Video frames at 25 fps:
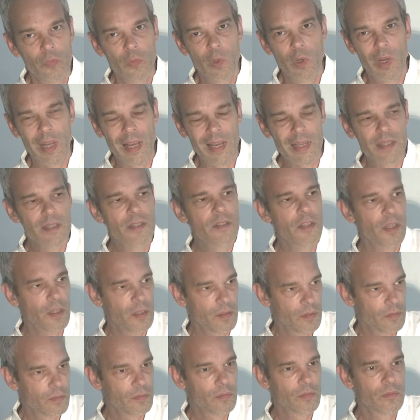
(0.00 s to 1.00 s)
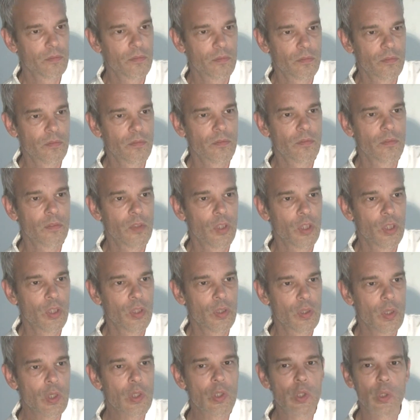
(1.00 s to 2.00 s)
lasting,
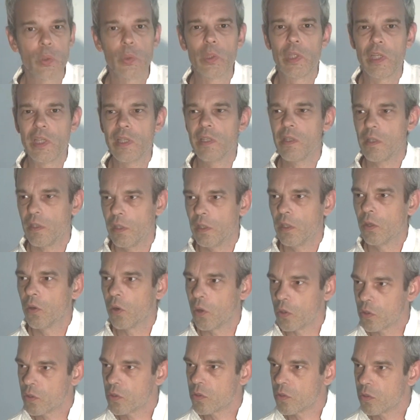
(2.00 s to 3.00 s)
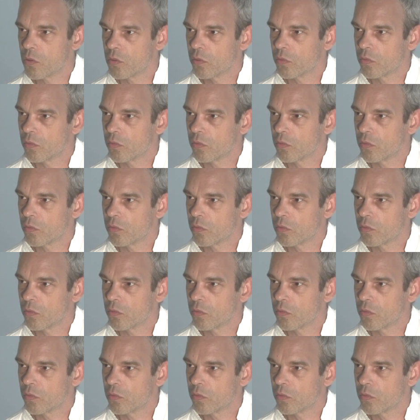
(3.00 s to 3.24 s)
not so easily lost.